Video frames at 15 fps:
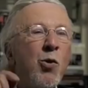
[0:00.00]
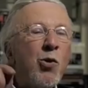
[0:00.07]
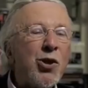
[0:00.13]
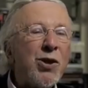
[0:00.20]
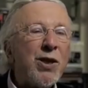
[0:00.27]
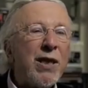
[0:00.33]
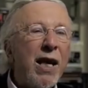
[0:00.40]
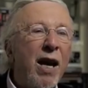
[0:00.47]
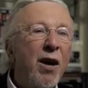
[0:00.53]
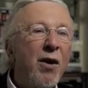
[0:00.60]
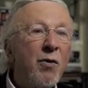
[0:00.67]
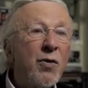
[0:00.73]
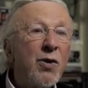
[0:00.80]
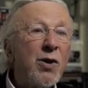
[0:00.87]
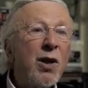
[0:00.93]
future
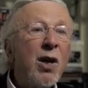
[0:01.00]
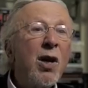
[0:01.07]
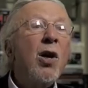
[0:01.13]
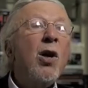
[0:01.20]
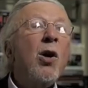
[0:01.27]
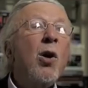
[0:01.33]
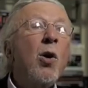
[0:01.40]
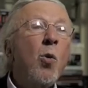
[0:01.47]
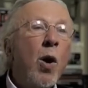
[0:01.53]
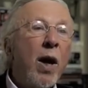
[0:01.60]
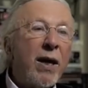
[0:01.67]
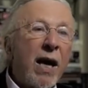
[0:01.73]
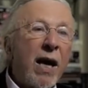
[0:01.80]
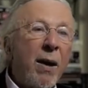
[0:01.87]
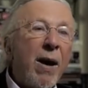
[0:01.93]
selves, who
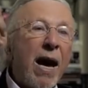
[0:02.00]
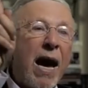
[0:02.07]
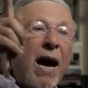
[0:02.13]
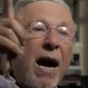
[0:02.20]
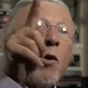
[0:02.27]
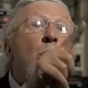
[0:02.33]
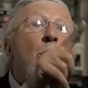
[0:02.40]
want to come back,